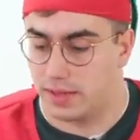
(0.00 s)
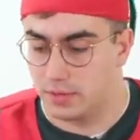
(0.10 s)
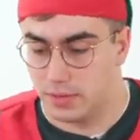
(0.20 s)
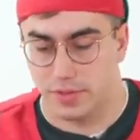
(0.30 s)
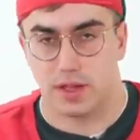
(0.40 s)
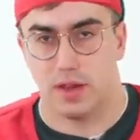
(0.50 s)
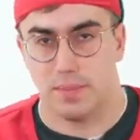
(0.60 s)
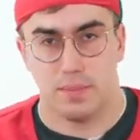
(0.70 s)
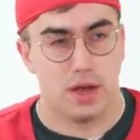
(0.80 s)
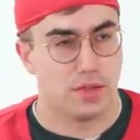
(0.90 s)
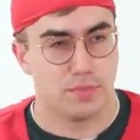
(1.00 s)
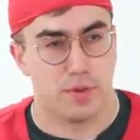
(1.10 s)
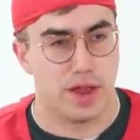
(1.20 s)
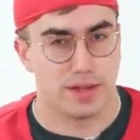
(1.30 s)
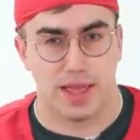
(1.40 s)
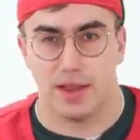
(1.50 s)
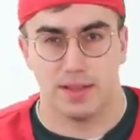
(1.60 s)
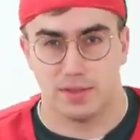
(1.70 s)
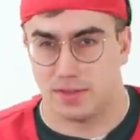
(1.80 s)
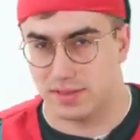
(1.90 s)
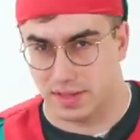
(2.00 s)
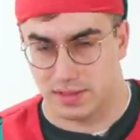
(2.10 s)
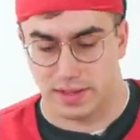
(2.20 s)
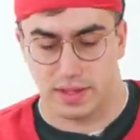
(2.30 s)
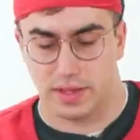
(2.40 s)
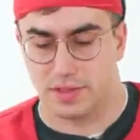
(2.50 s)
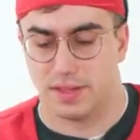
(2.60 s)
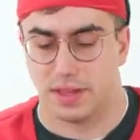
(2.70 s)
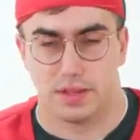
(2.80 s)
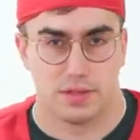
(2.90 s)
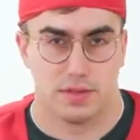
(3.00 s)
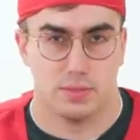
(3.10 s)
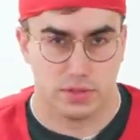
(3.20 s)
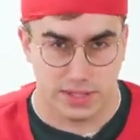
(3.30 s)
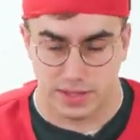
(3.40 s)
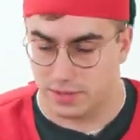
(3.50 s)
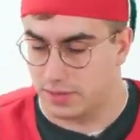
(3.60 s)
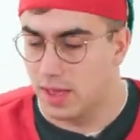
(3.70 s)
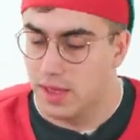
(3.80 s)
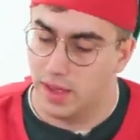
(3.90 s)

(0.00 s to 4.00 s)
It's all of the kind of Mars brand candy, so it's things like Snickers and Maltesers,